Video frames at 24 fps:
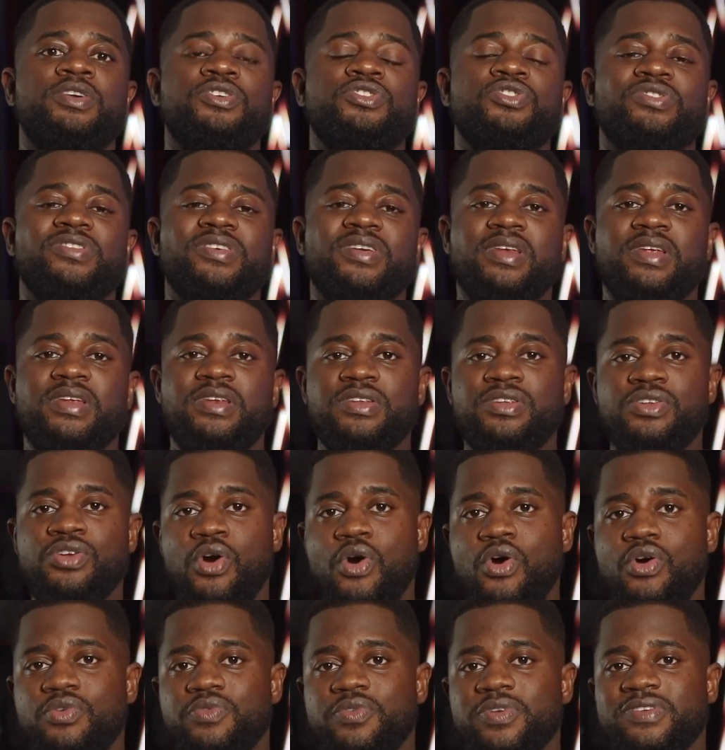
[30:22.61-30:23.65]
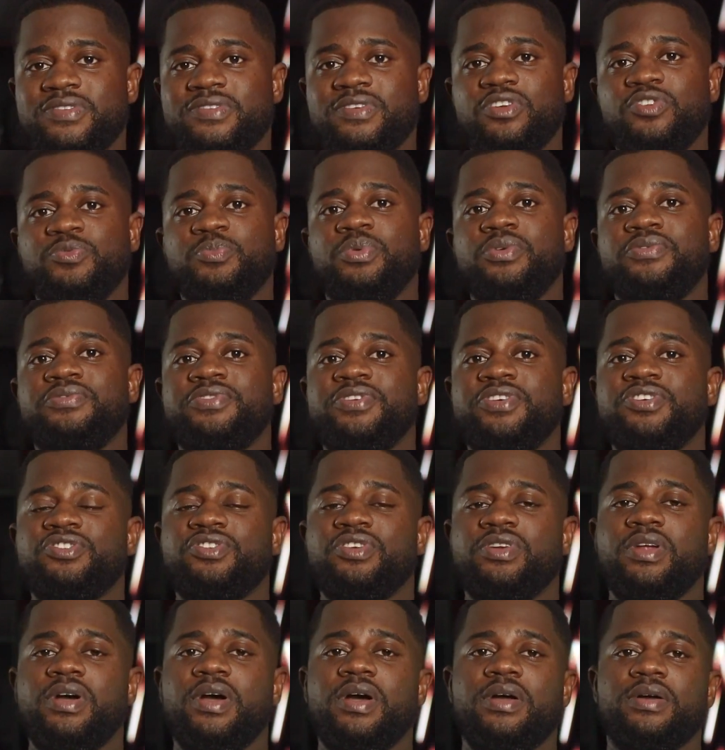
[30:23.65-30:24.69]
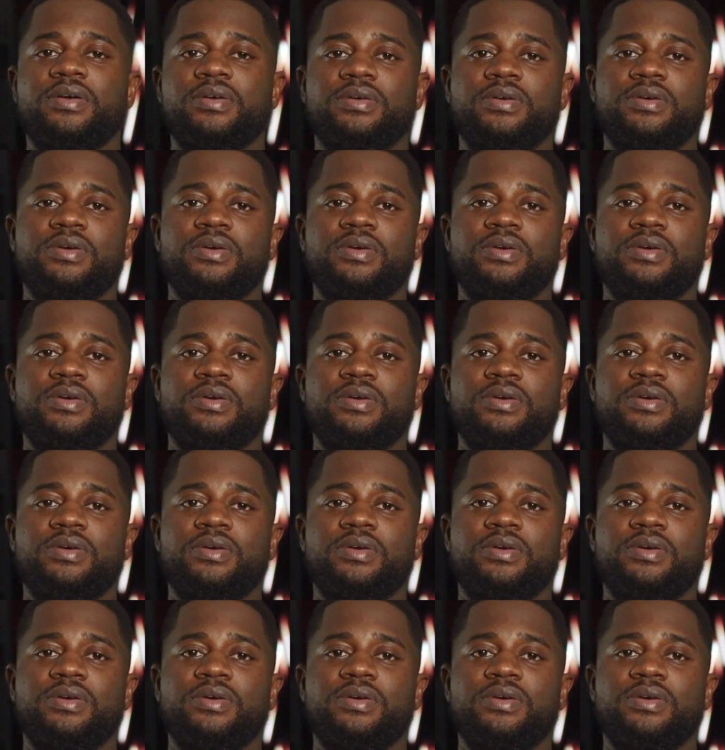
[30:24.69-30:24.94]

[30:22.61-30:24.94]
using a null resource provisioner,